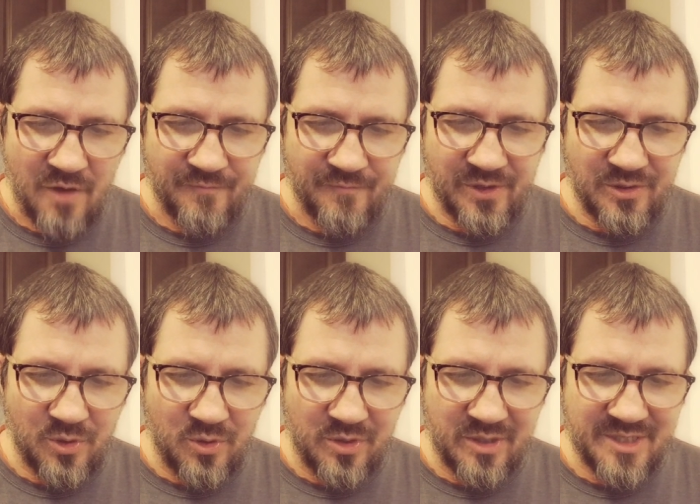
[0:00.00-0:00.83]
For the
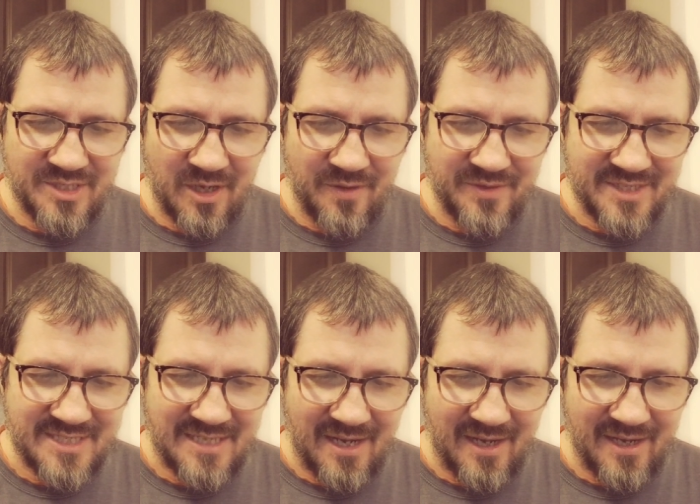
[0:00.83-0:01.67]
Lord is on the
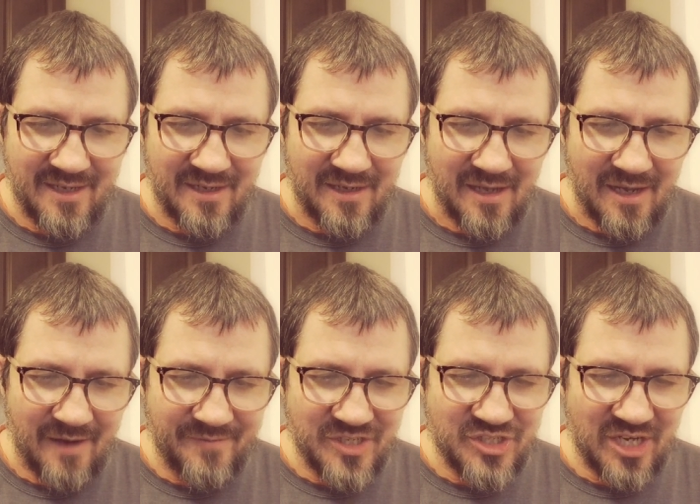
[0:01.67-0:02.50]
side
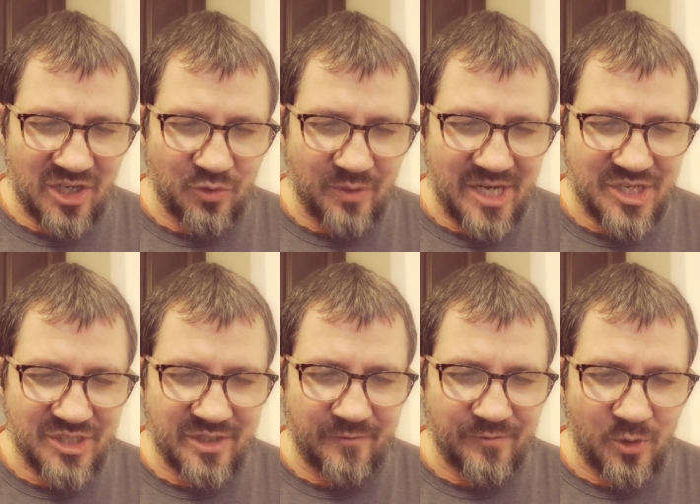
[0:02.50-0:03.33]
of the
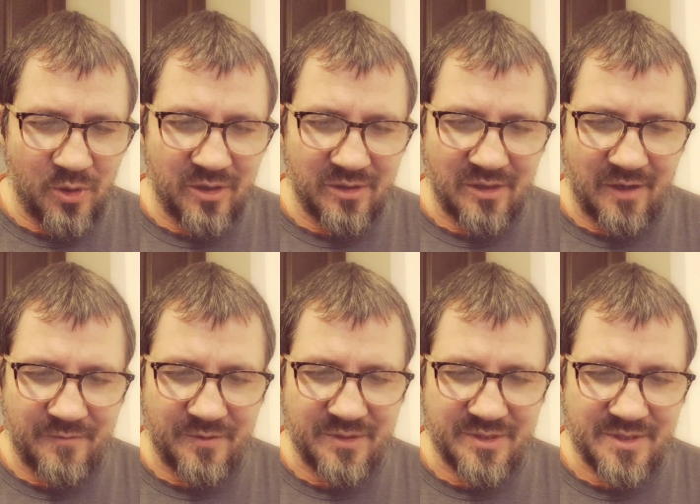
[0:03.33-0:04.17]
generation of loyal
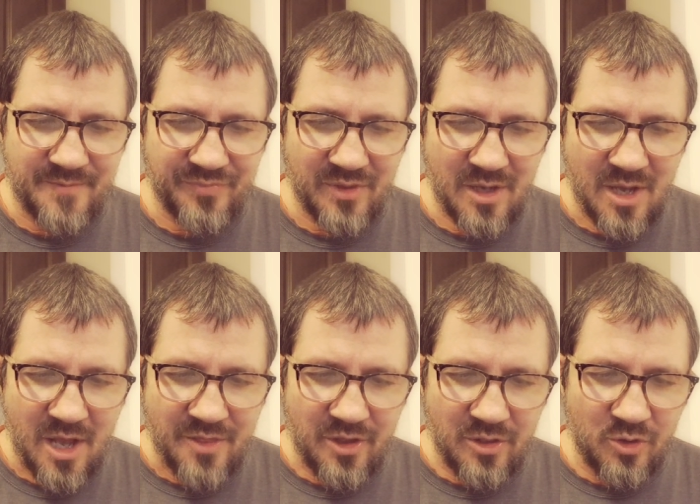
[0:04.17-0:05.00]
lovers.
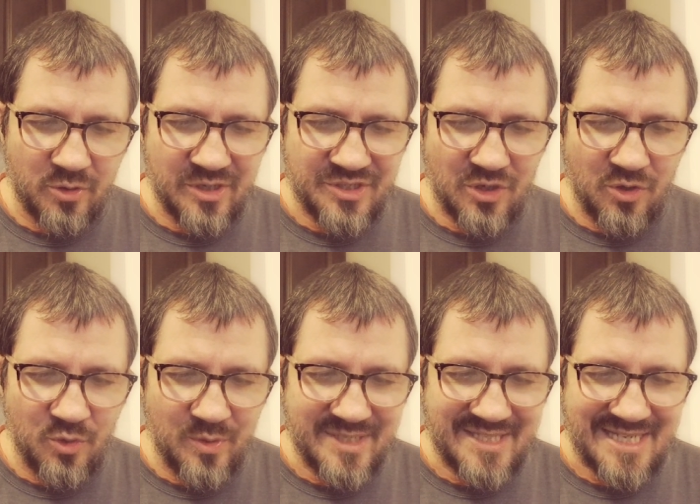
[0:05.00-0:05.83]
The Lord is
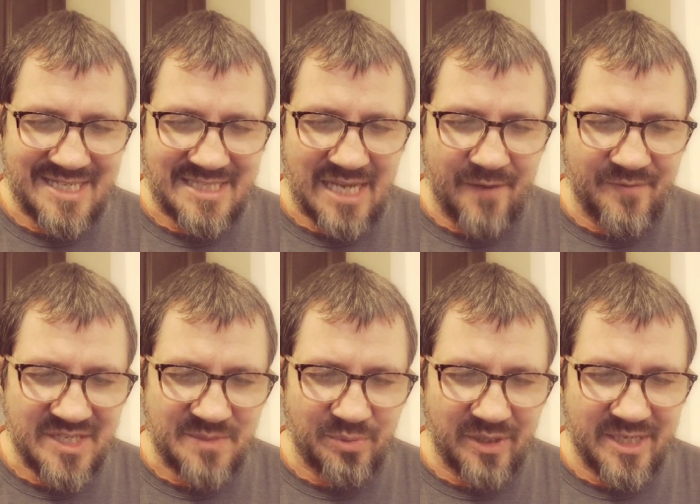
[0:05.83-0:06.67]
always the
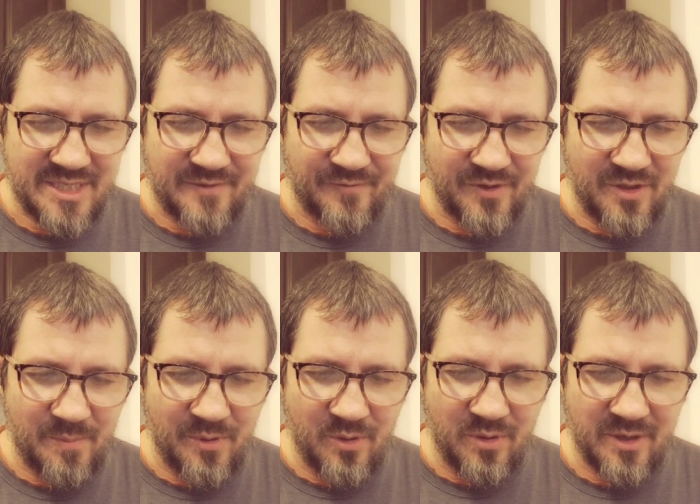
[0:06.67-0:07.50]
safest place for the
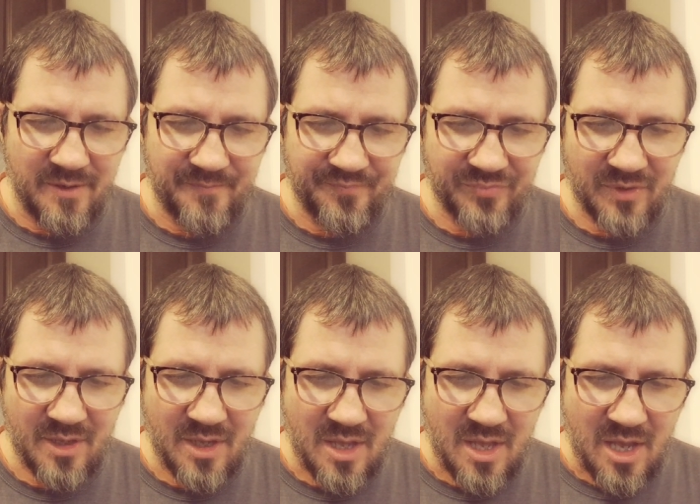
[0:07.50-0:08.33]
poor.
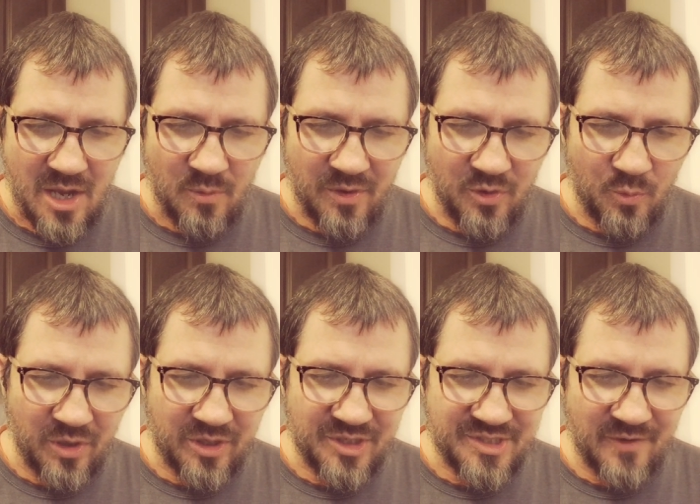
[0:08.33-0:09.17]
When the
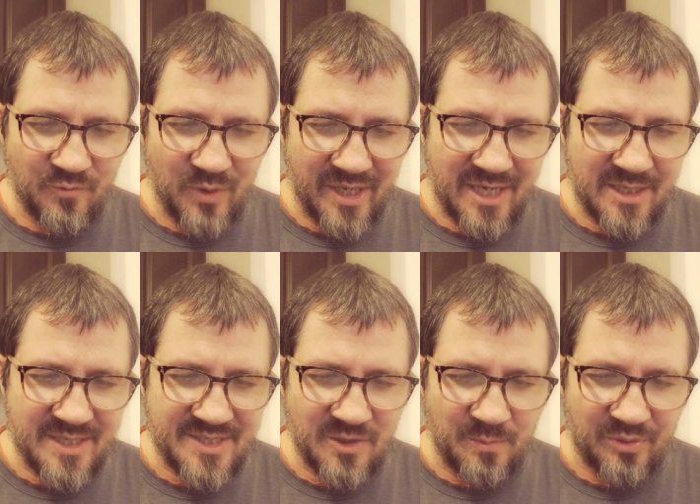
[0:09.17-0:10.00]
workers of
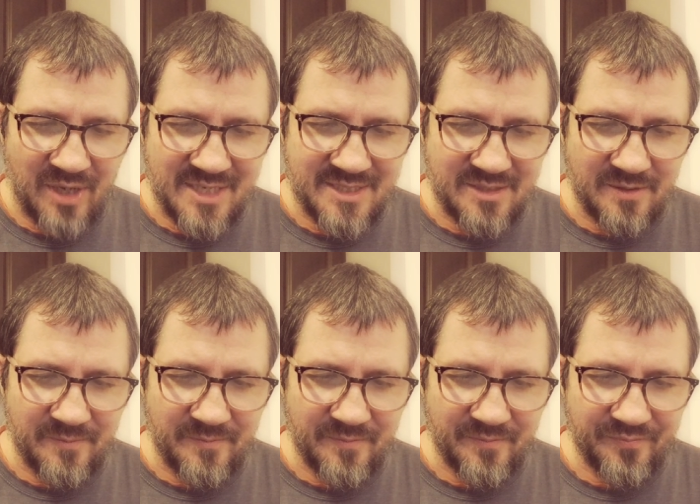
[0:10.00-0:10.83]
wickedness oppress
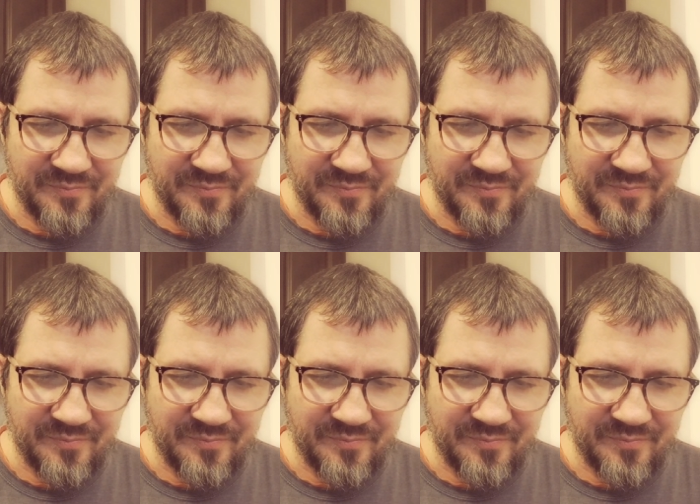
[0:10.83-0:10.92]
them,